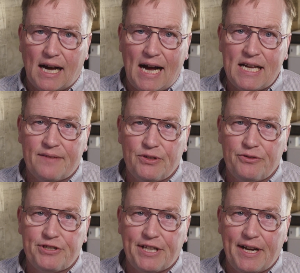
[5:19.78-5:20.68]
I have
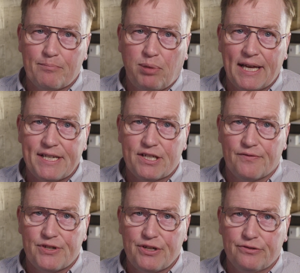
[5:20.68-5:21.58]
used it in place
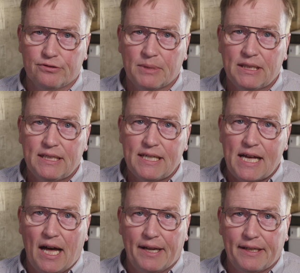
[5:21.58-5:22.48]
of Zoom,
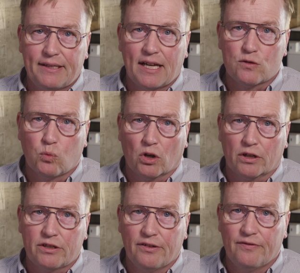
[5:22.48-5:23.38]
and it has
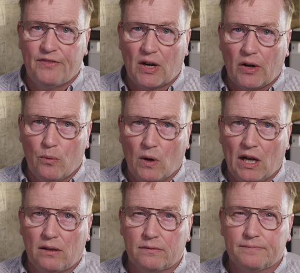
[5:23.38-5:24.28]
worked very
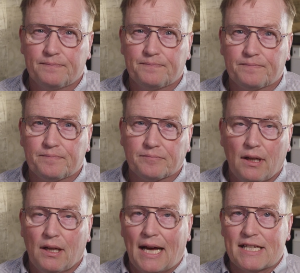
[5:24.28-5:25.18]
well.
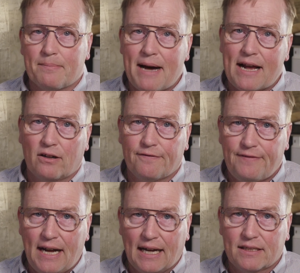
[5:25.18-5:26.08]
As a matter of
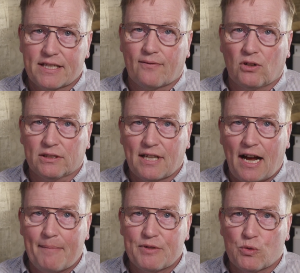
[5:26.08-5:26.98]
fact, several
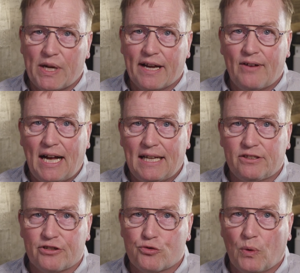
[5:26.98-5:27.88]
times we have
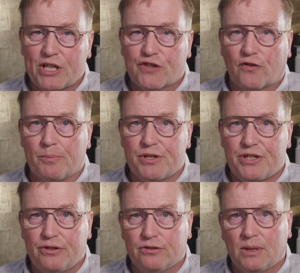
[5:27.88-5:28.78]
had to switch from
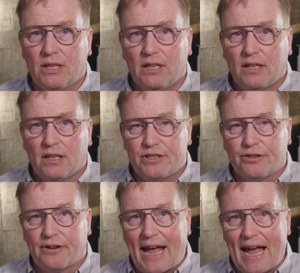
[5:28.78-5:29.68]
Zoom
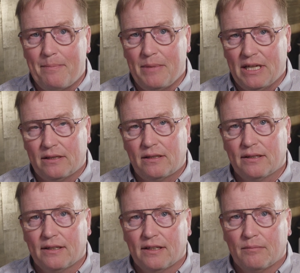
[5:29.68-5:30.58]
to kMeet
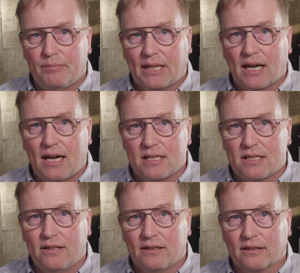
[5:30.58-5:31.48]

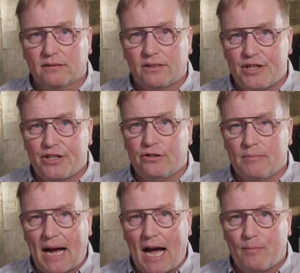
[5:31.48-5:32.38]
because the
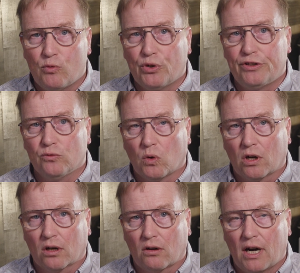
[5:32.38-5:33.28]
Zoom app wouldn't
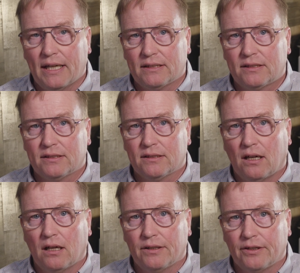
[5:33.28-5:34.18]
work right
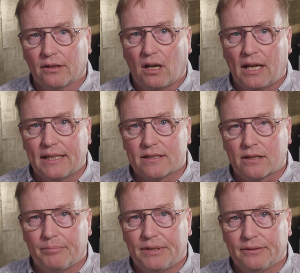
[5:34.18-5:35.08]
on the client's
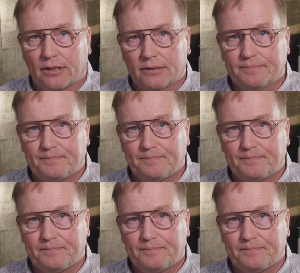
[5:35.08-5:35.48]
computer.